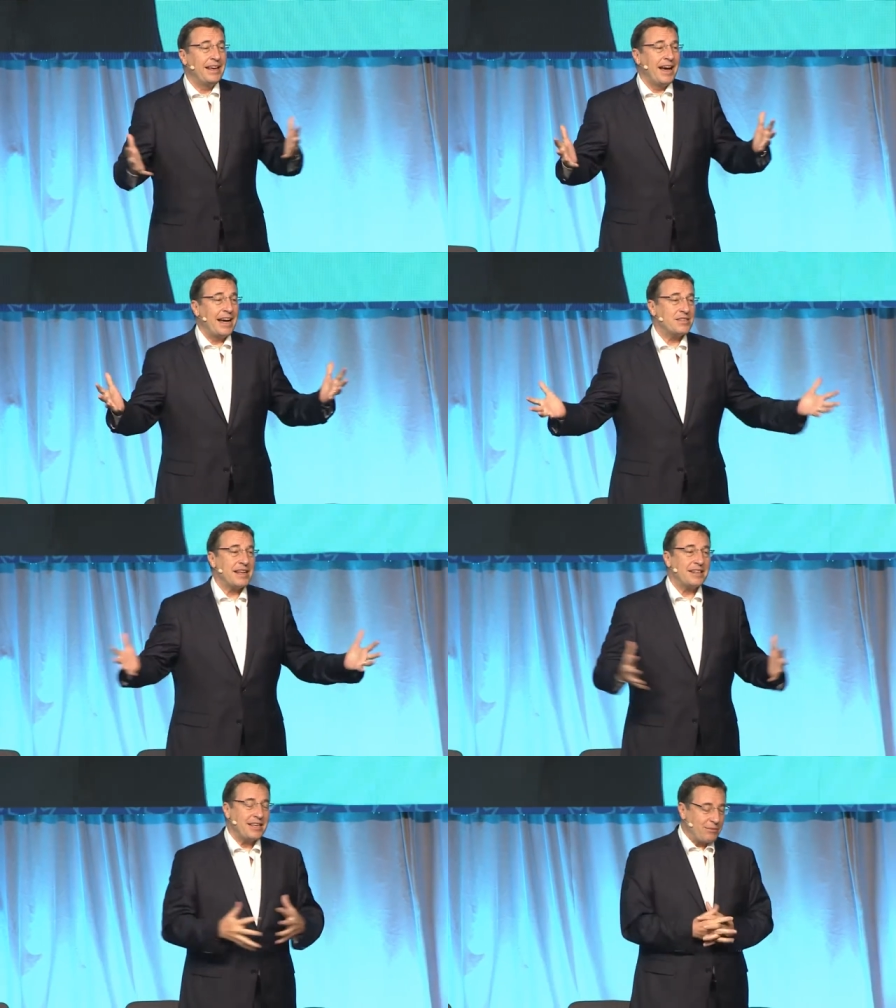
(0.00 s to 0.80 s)
I
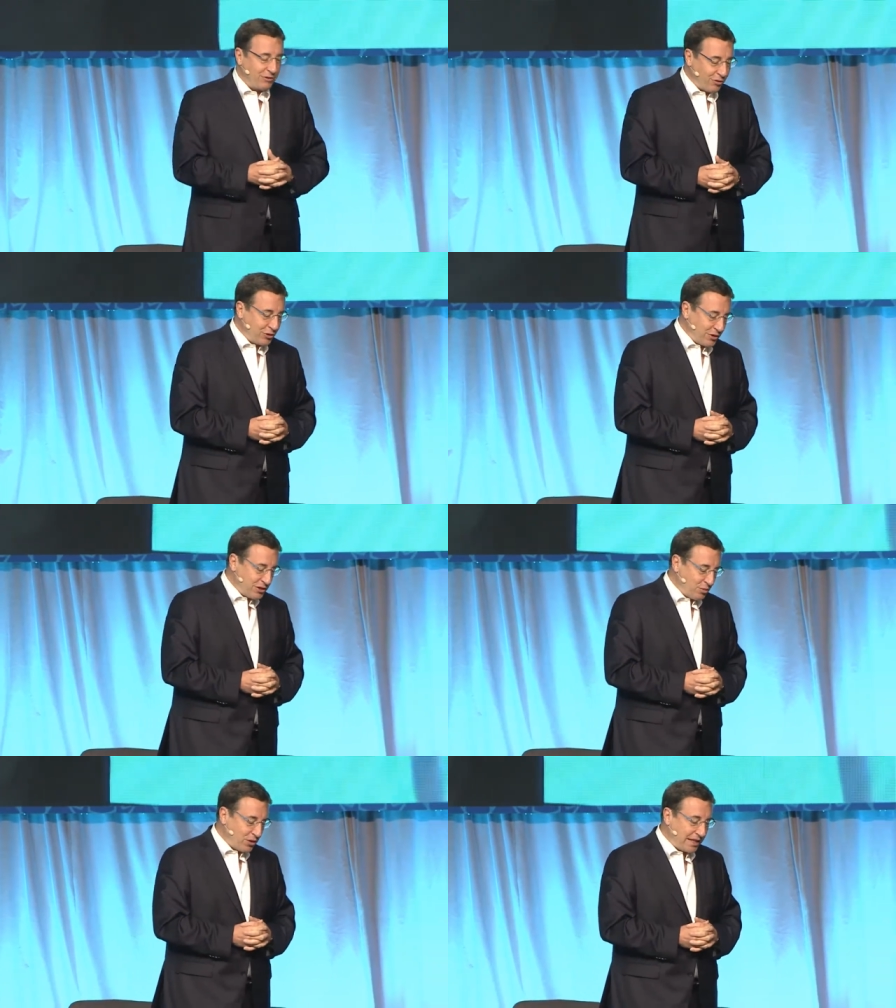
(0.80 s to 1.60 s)
stand here before you
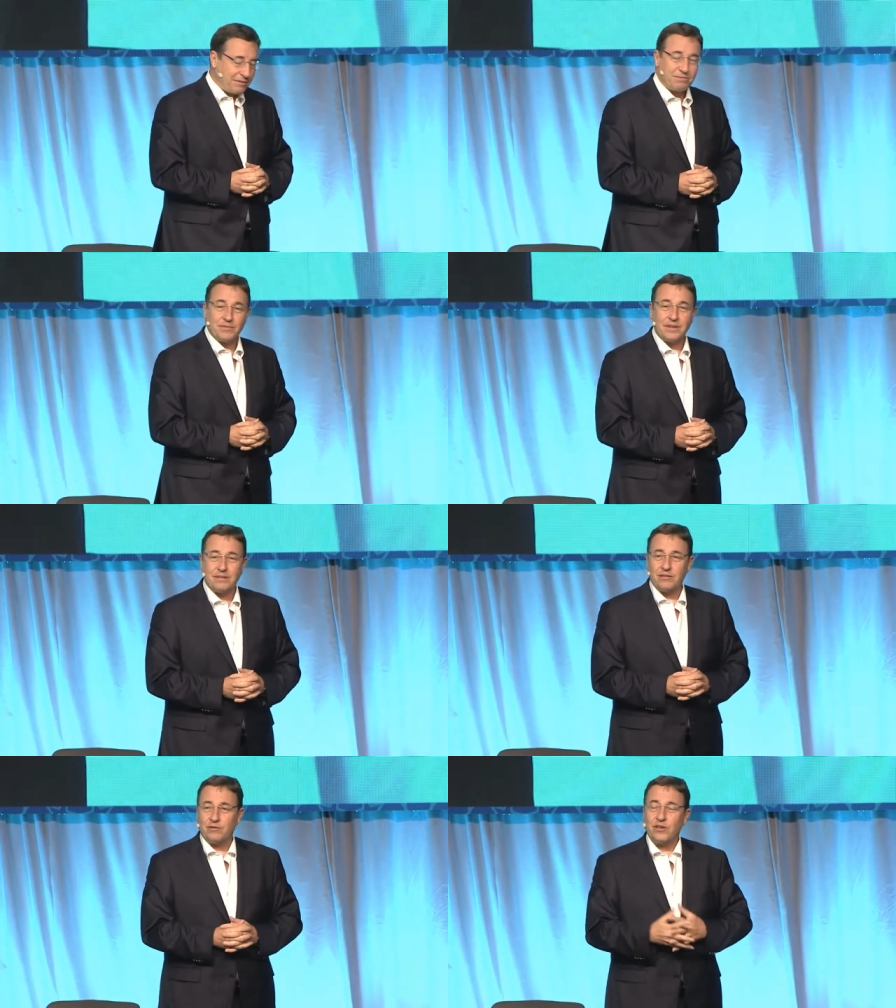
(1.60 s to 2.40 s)
this morning,
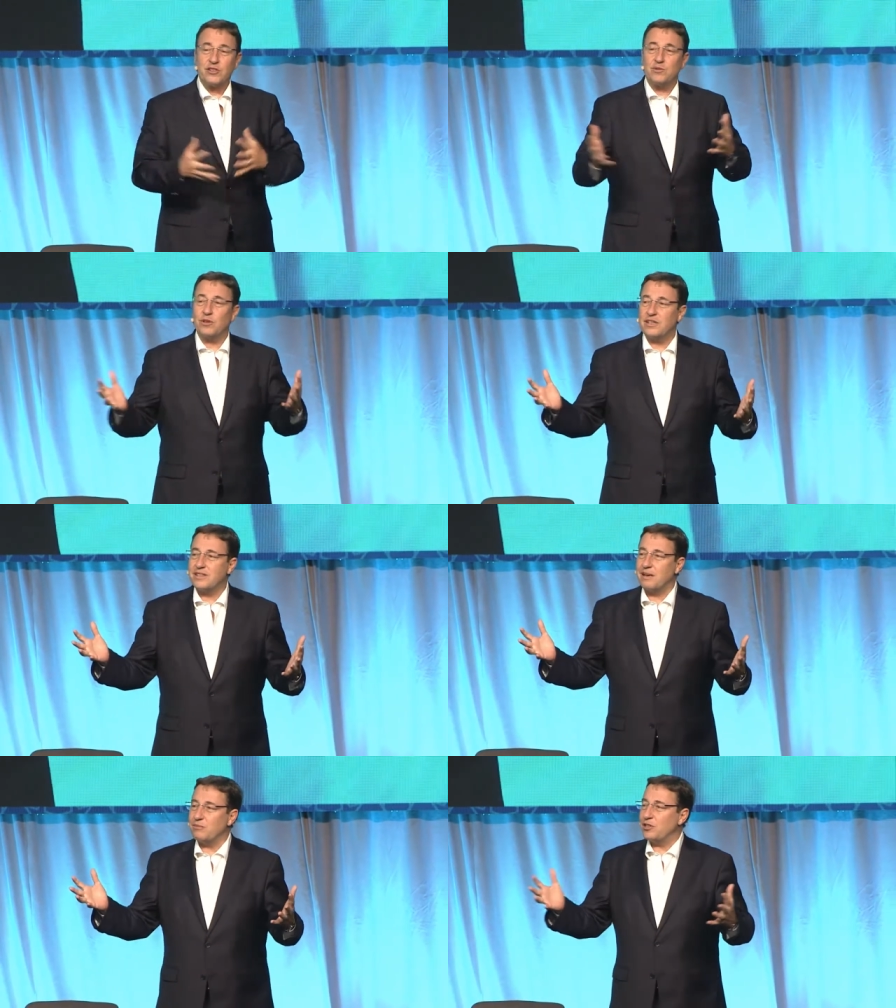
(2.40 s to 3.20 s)
first of all, as
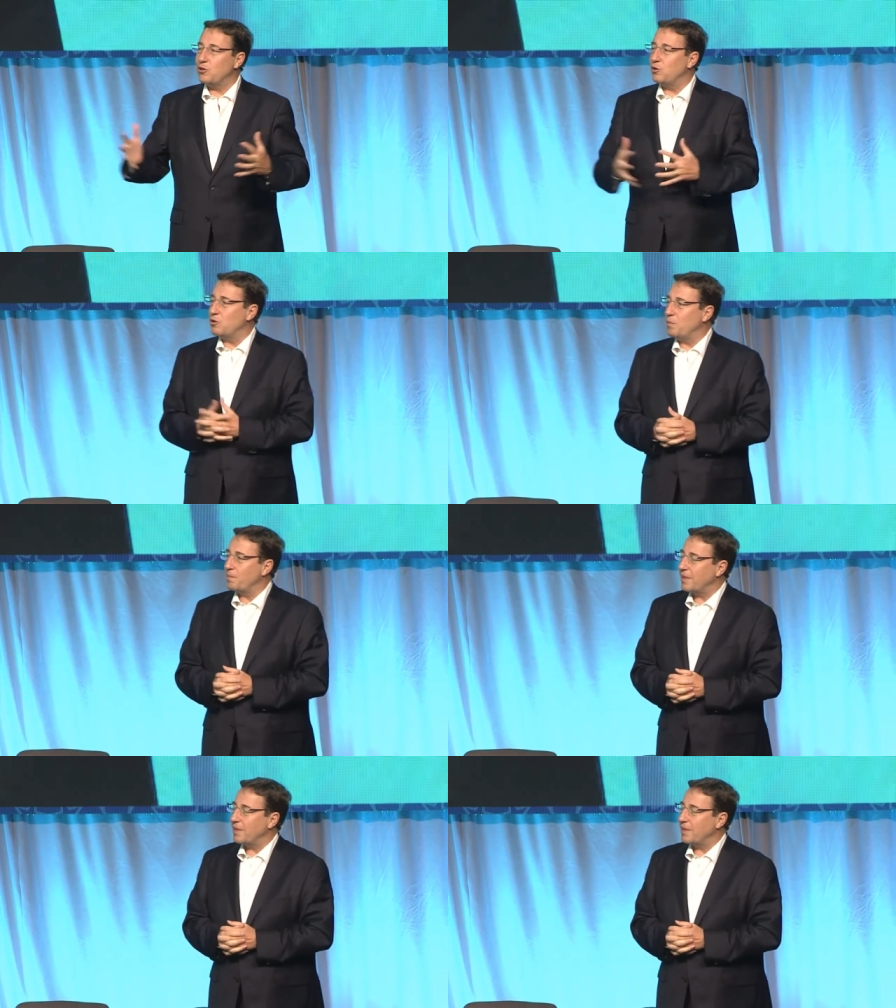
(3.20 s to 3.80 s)
somebody who